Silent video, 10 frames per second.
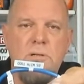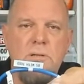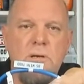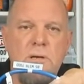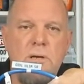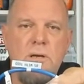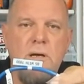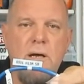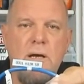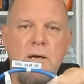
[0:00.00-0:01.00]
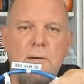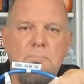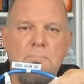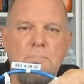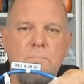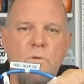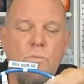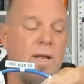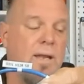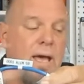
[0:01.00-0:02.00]

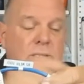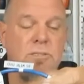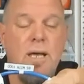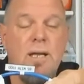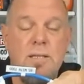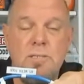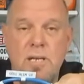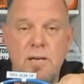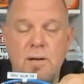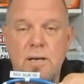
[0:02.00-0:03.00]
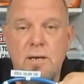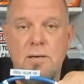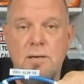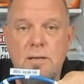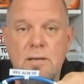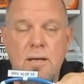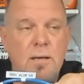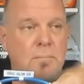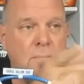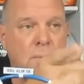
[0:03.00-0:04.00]
actually out of this guy right here.
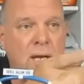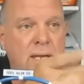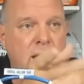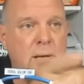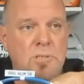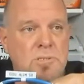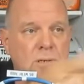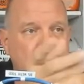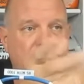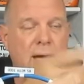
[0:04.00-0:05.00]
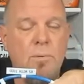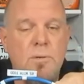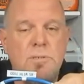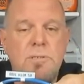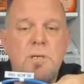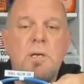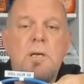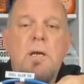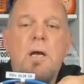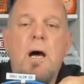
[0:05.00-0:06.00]
My camera's all backwards.
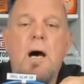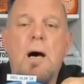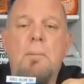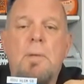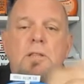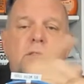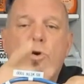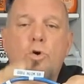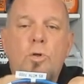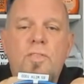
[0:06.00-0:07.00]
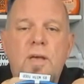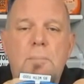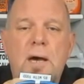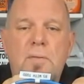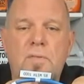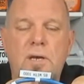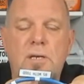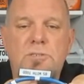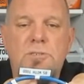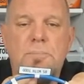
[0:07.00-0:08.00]
The cool thing about this
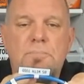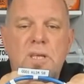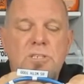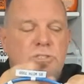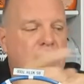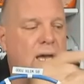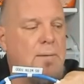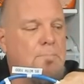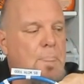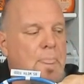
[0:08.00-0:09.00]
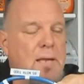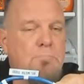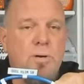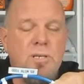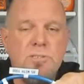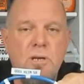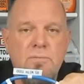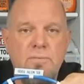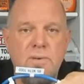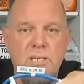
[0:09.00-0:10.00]
is that it prints off of a
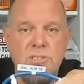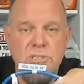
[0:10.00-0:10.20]
cassette.